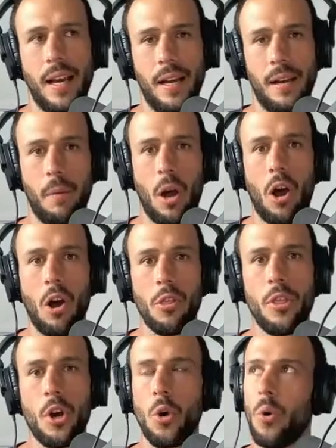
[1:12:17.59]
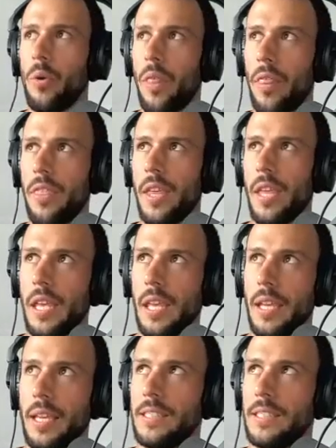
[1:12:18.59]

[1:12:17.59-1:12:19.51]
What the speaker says: Although the